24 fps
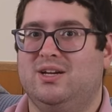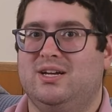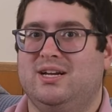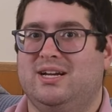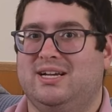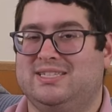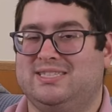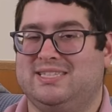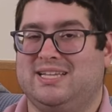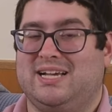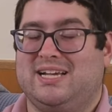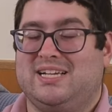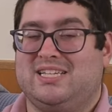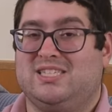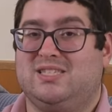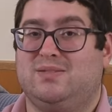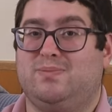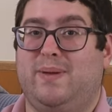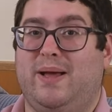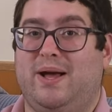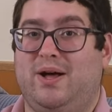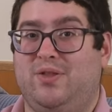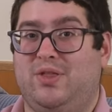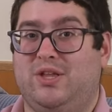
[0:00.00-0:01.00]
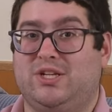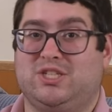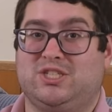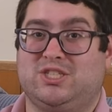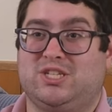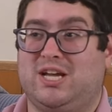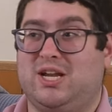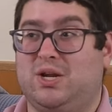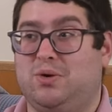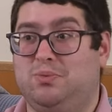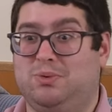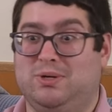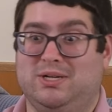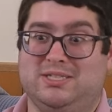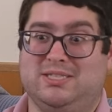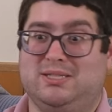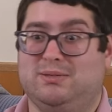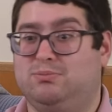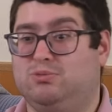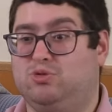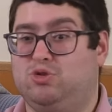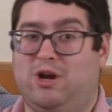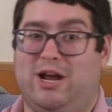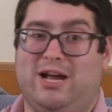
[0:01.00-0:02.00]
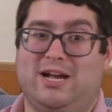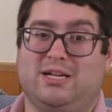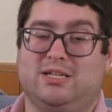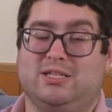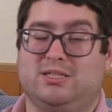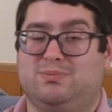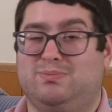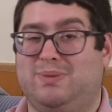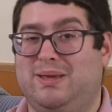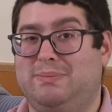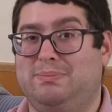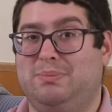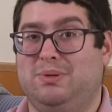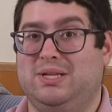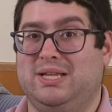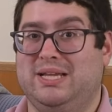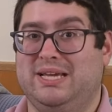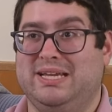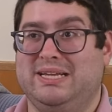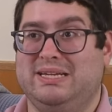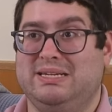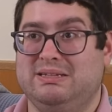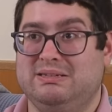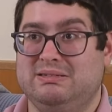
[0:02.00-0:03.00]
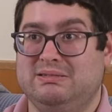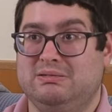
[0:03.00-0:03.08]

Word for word: It's like a spell that just kind of works and drags people in